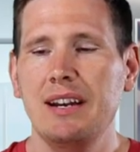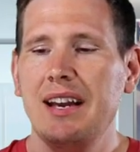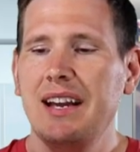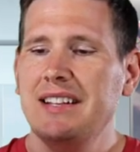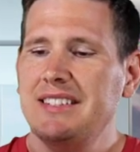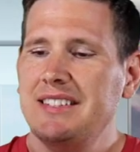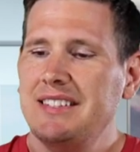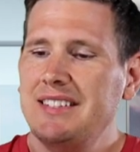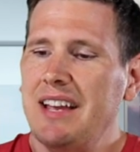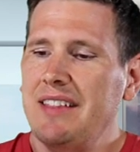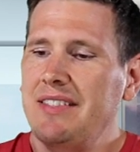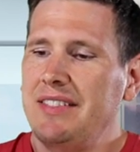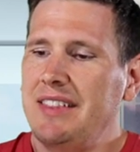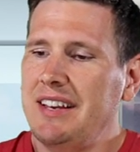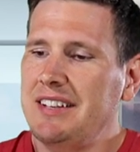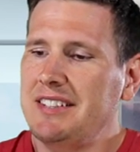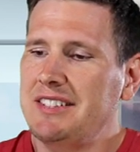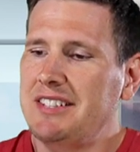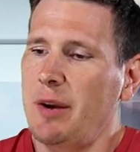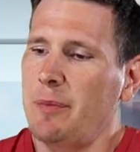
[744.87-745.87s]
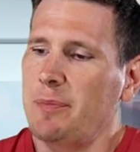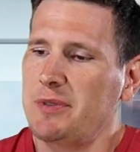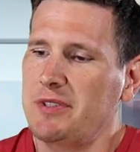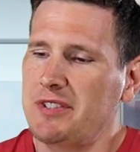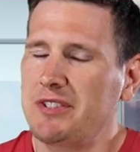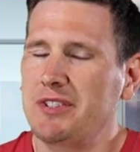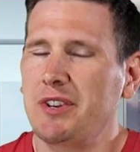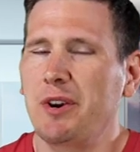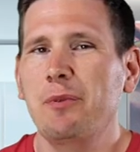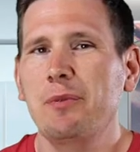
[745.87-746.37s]
It set things up
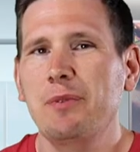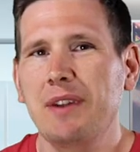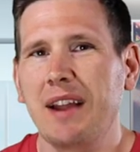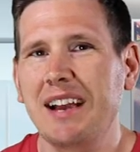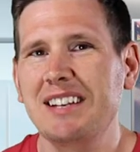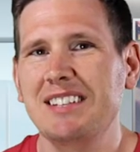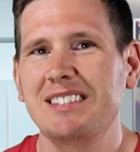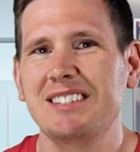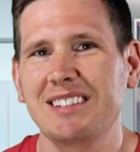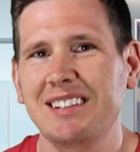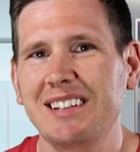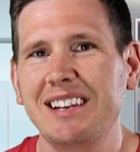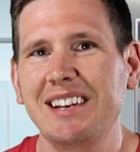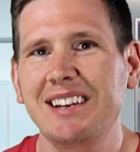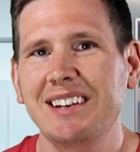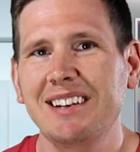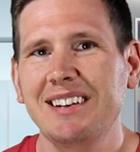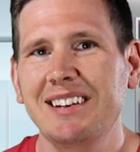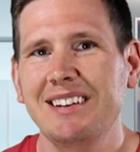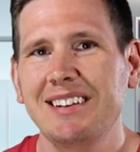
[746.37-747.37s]
so nicely,